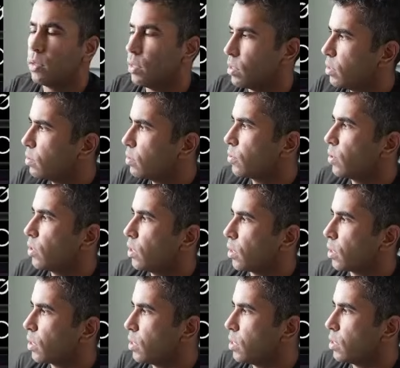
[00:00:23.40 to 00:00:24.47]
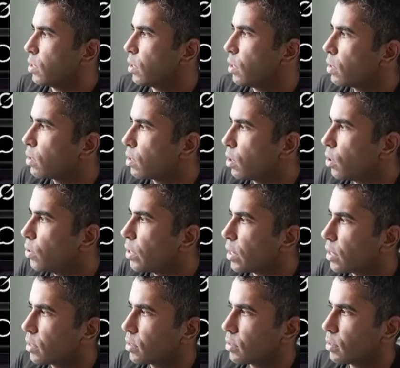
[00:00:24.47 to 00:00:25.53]
This is really the key.
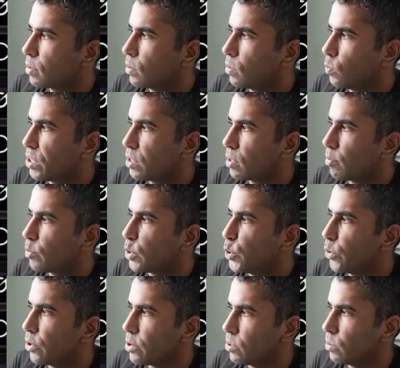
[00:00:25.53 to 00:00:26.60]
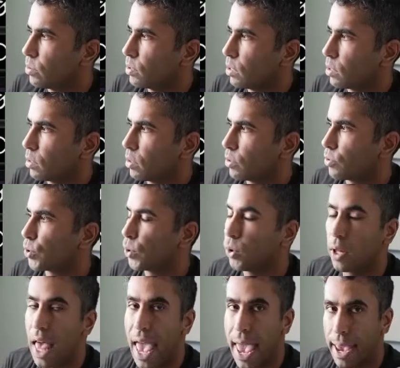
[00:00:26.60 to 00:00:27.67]
Codex with computer use can
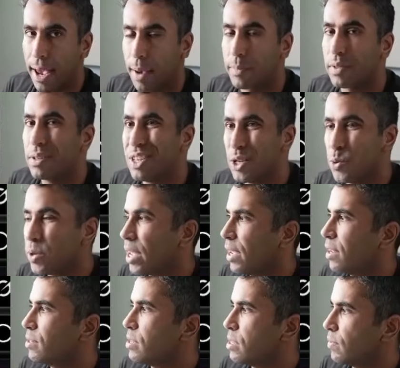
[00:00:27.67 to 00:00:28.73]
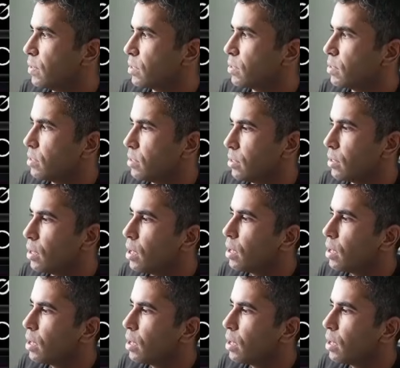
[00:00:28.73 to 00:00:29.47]
control apps you can't even see.